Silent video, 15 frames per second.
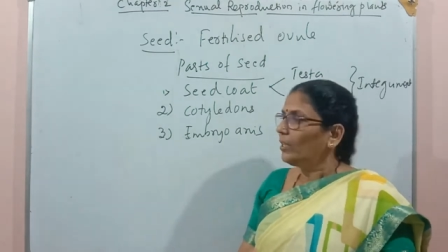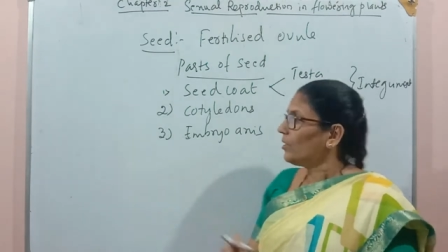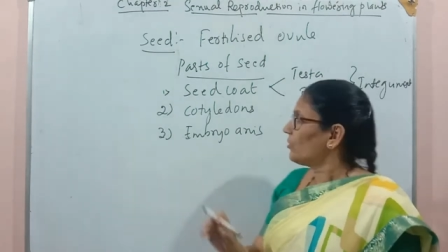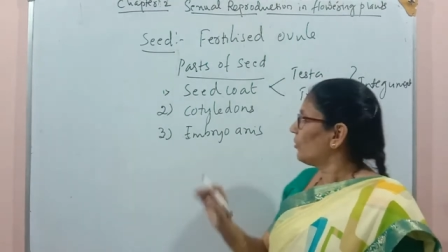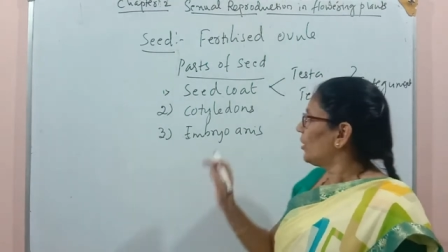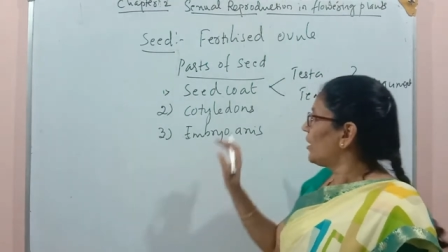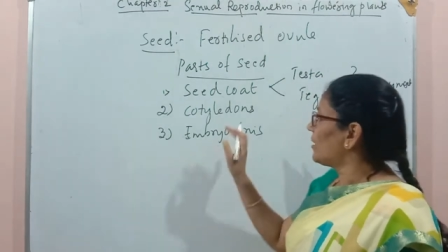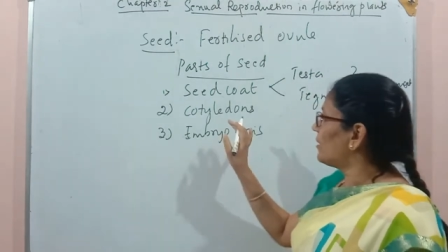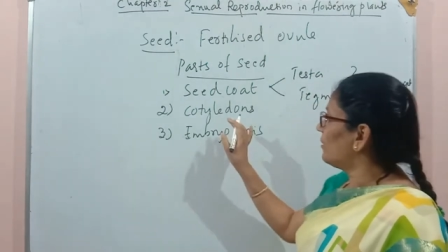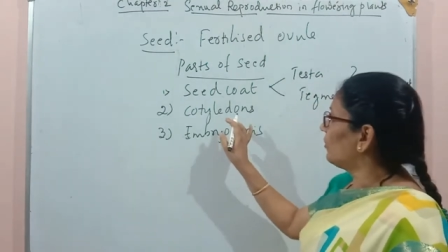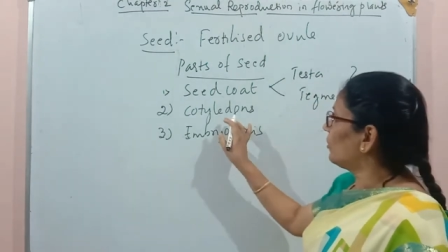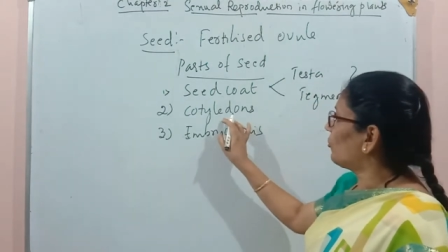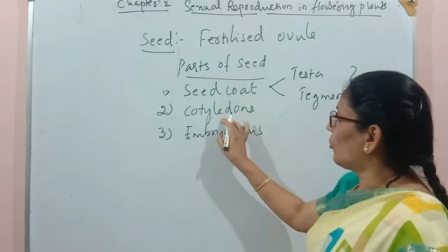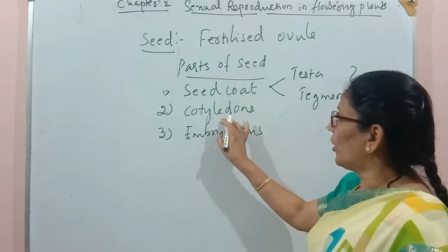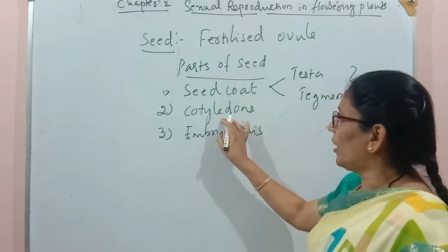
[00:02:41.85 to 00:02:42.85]
So these
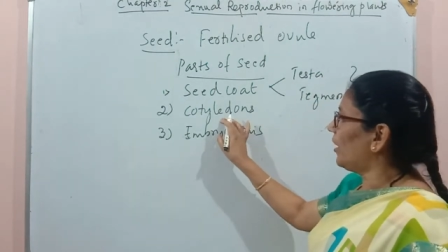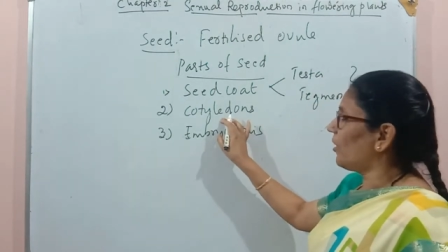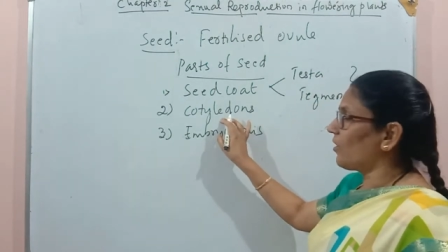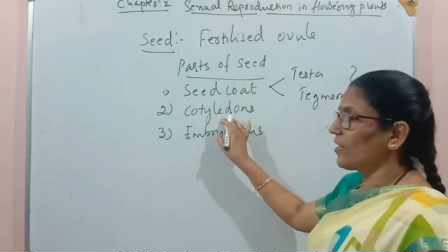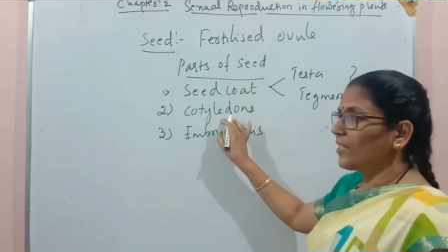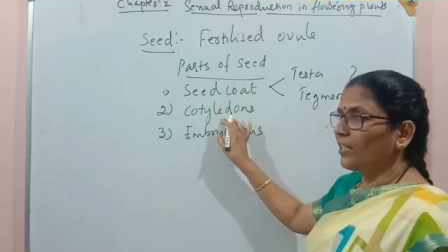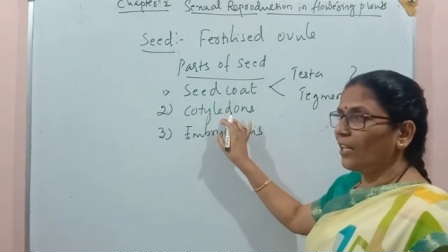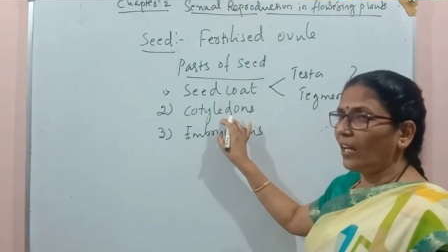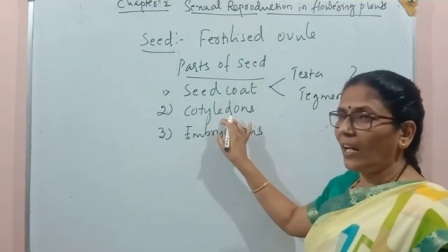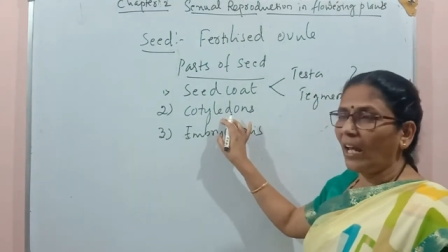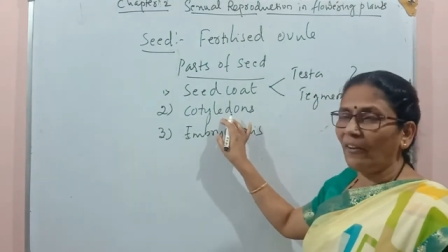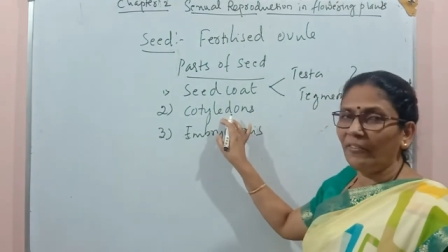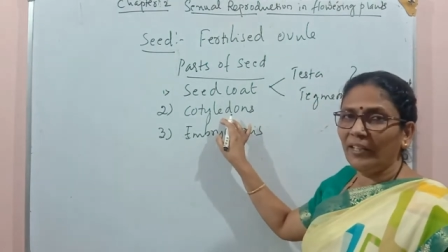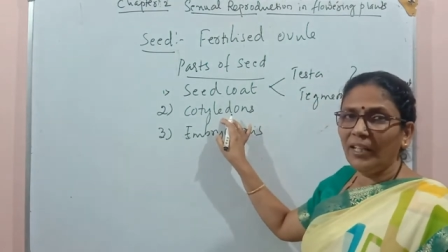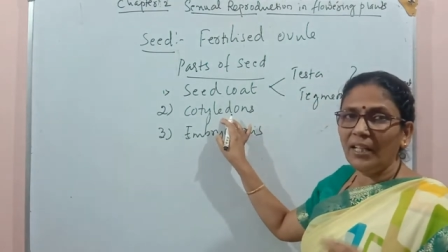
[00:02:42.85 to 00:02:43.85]
cotyledons
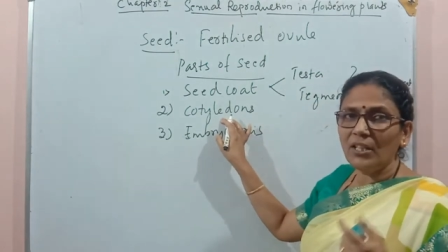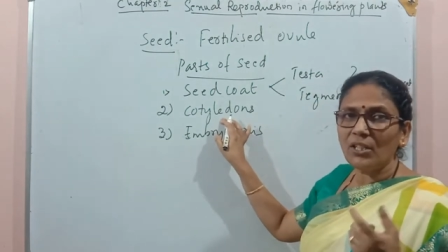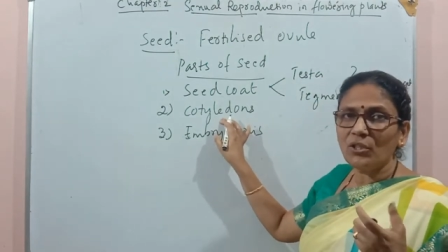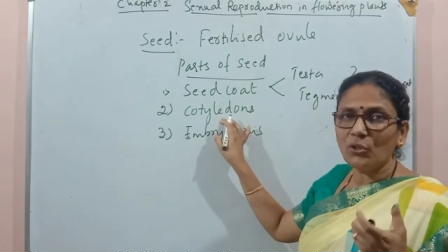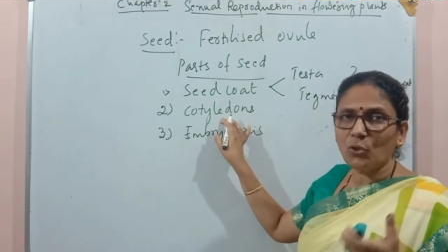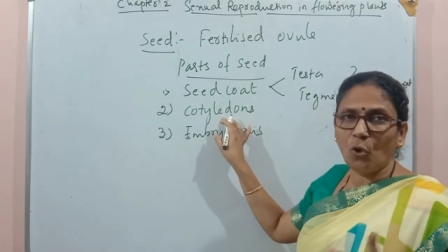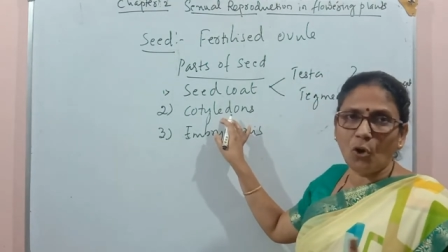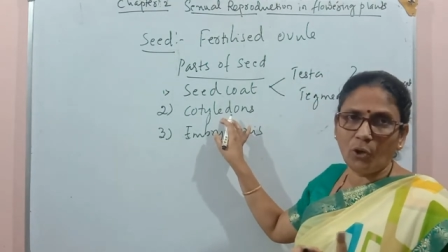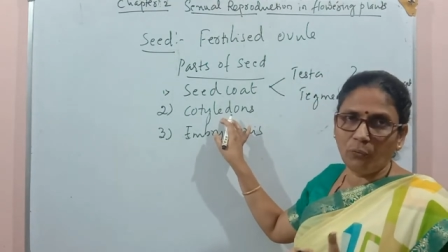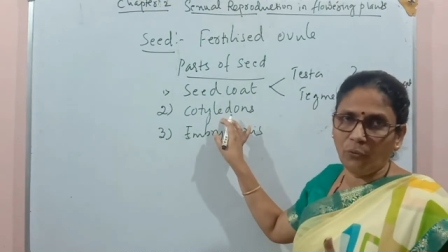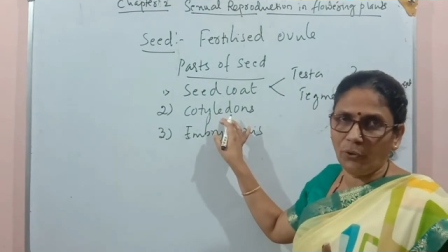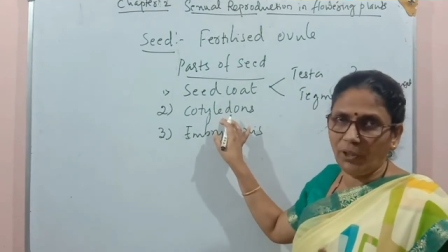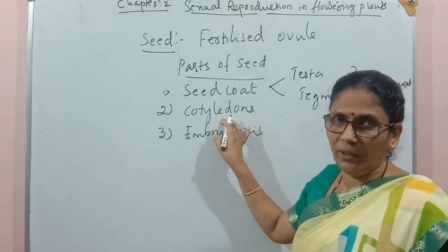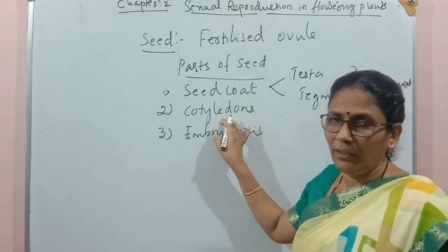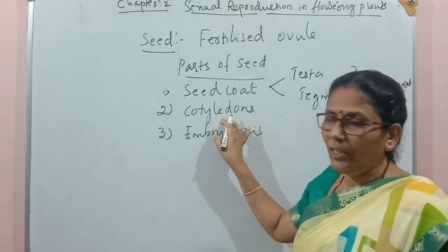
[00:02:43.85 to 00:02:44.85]
have the stored
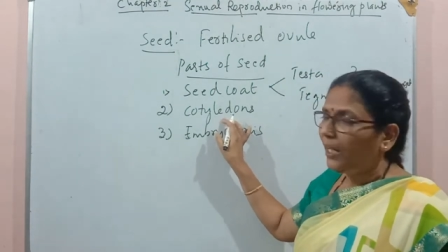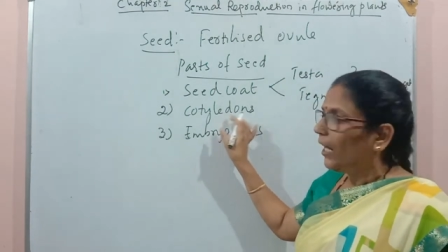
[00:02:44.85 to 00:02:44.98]
food,